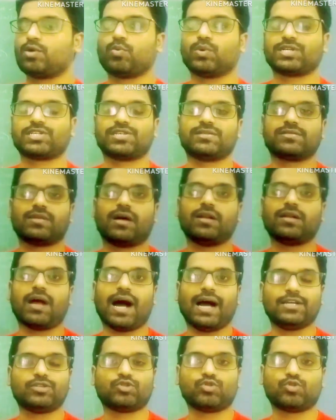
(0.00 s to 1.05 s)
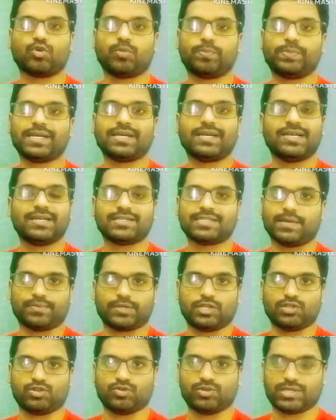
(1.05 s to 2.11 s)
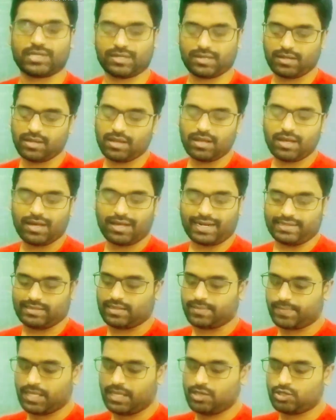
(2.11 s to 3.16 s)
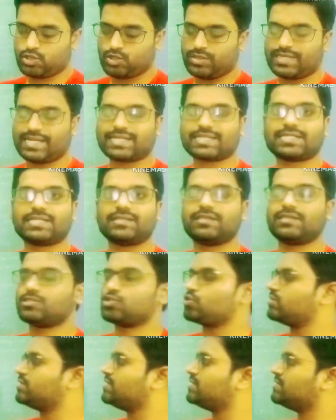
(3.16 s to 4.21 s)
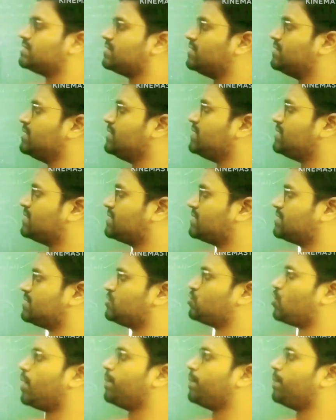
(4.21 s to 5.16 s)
the questions on isotopic substitution, right? So next, so these